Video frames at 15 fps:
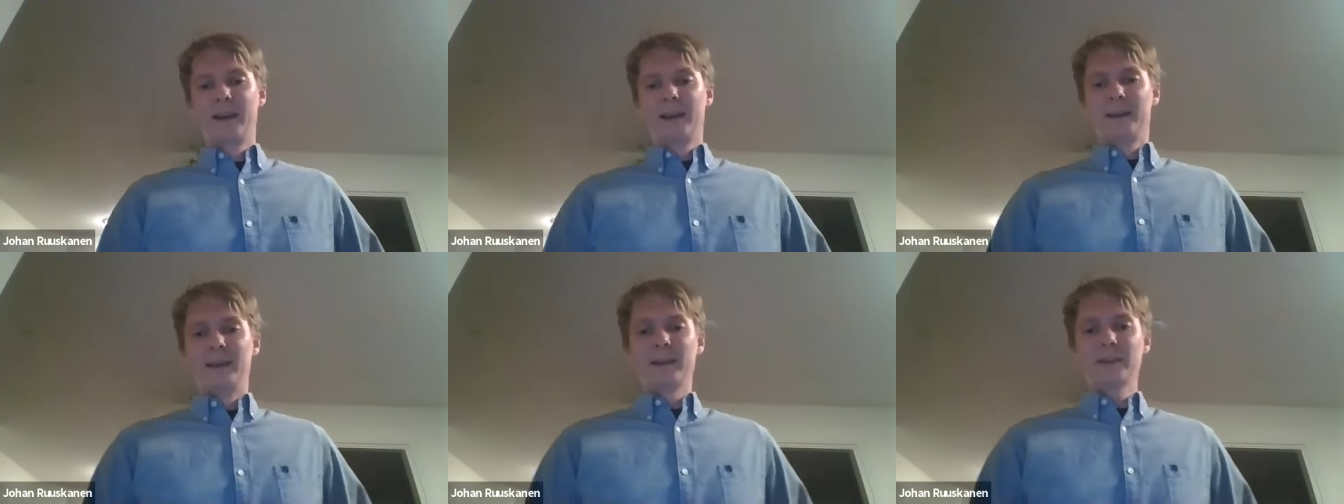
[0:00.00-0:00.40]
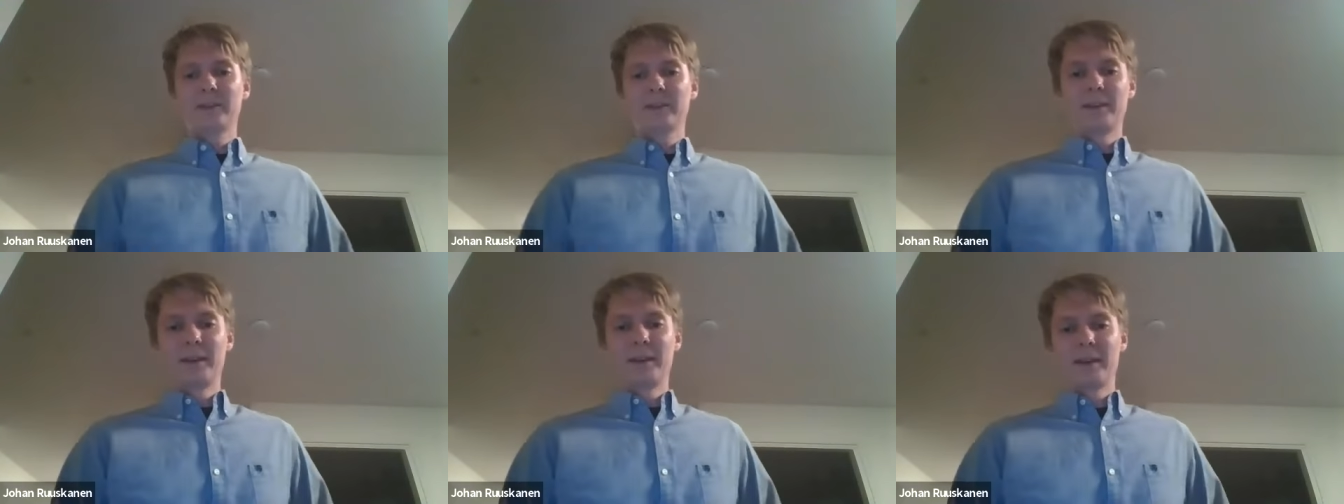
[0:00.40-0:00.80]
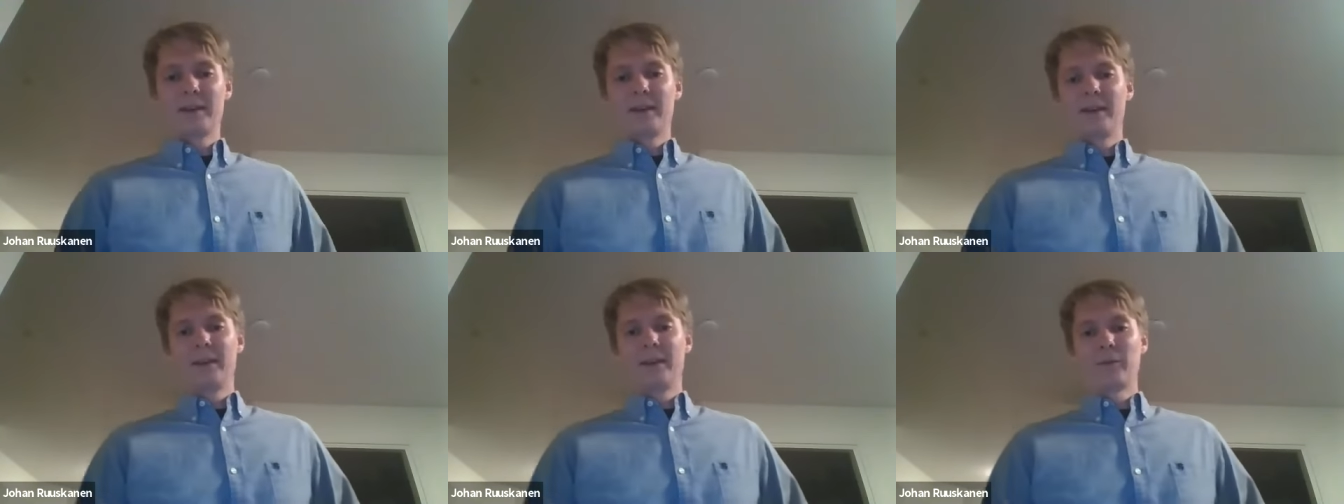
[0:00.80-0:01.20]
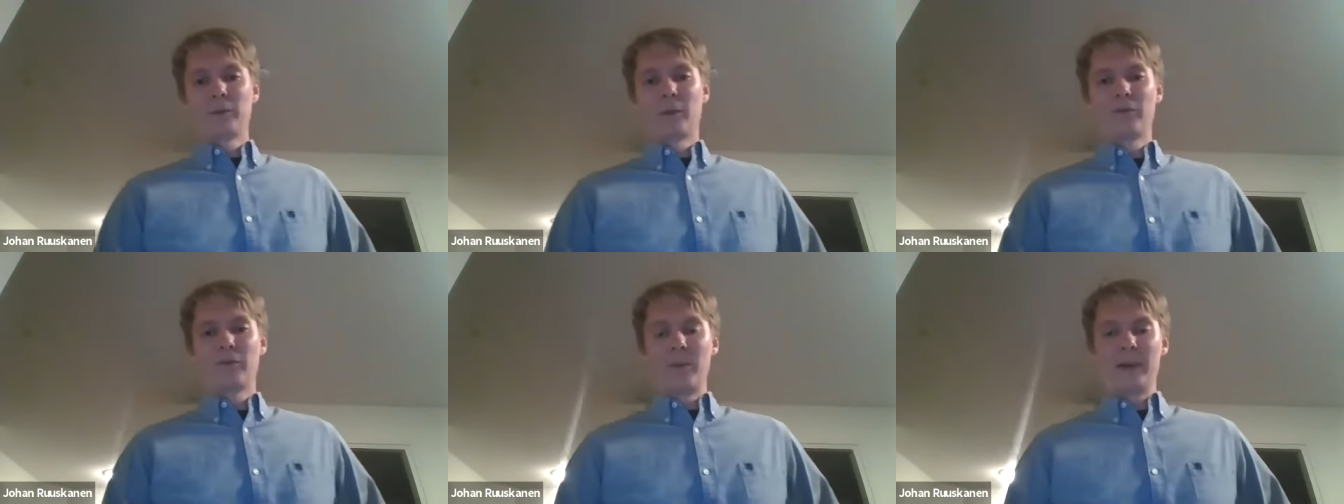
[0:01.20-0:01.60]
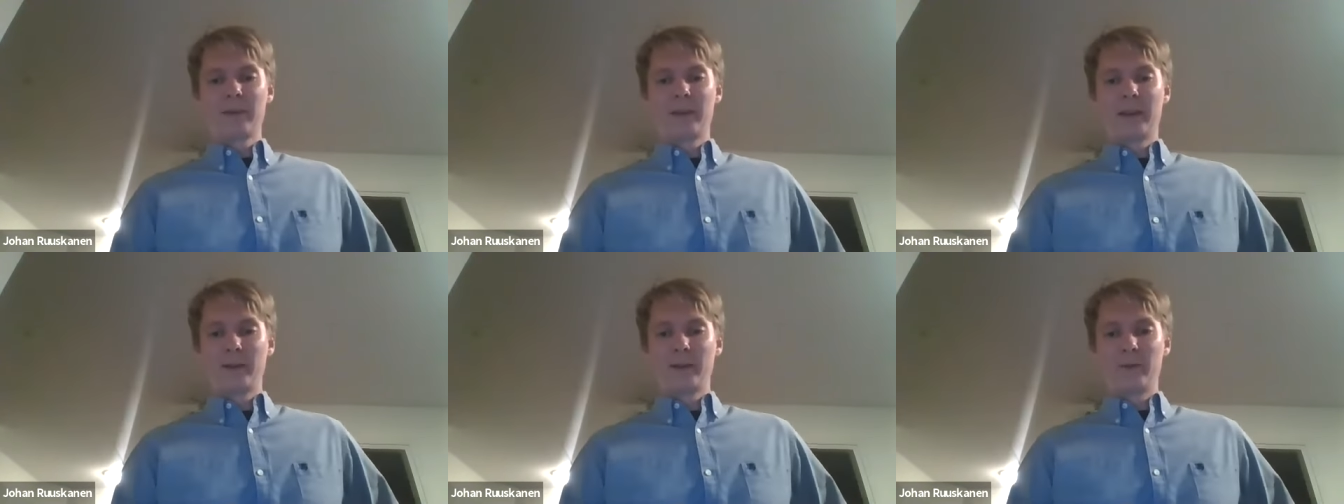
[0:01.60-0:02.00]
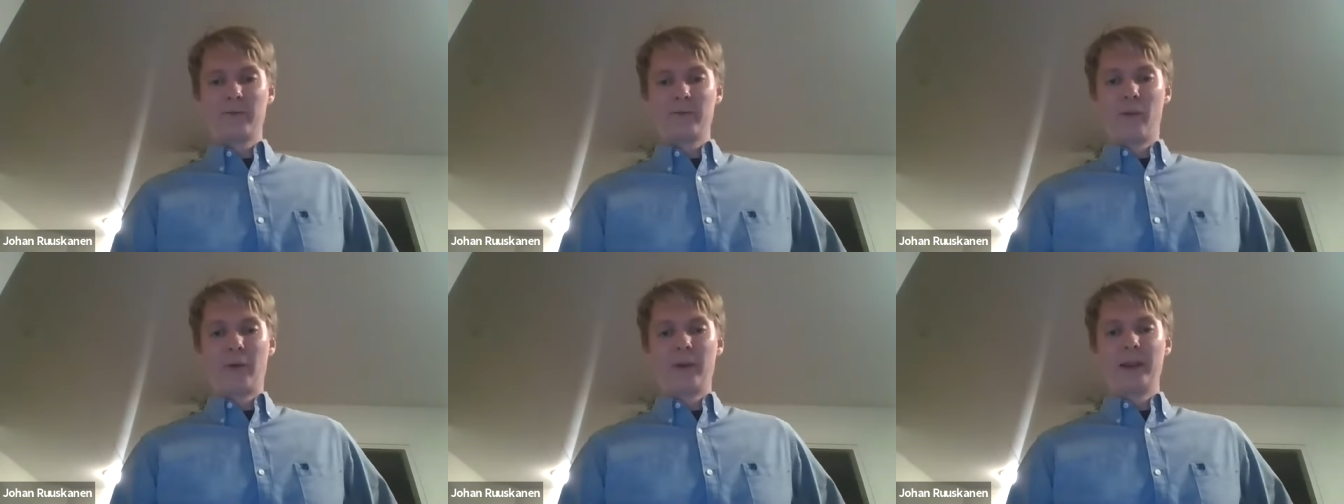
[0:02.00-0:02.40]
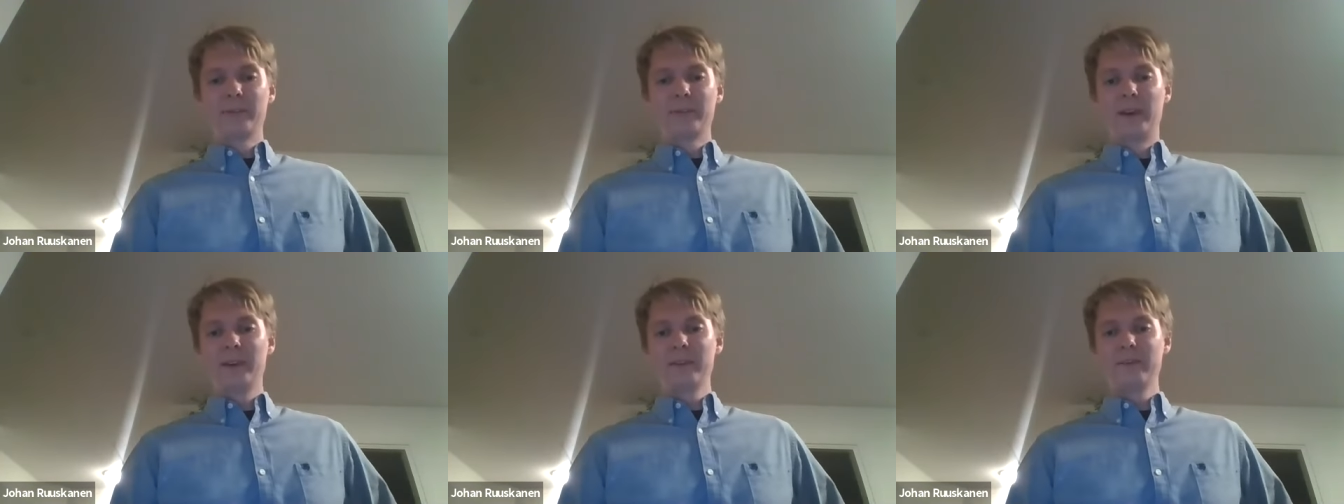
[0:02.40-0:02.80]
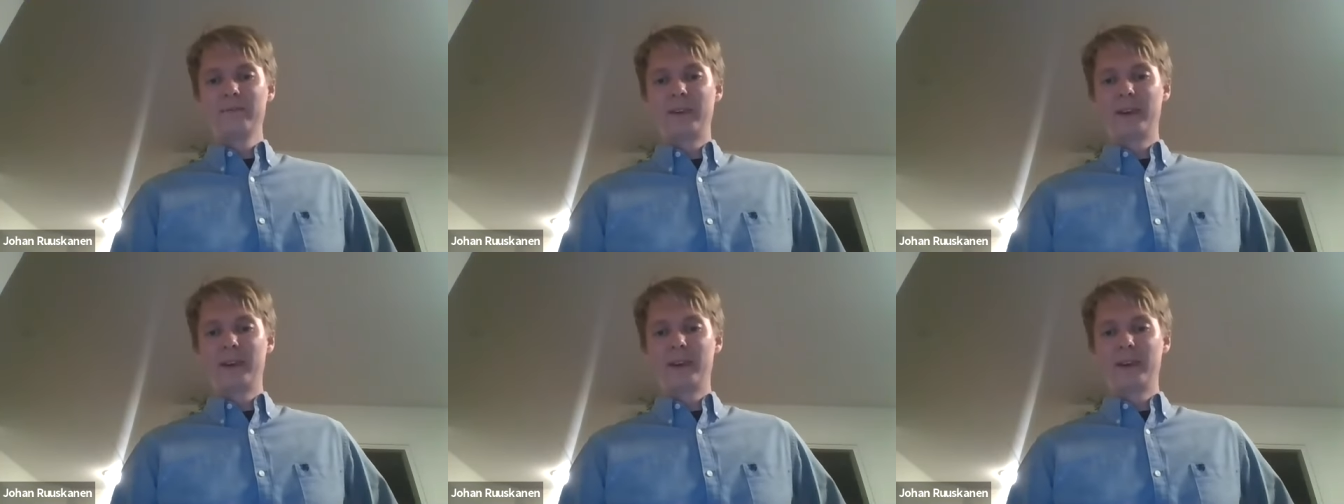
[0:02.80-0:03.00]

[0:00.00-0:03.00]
Yes, that was all for me. Thank you for listening.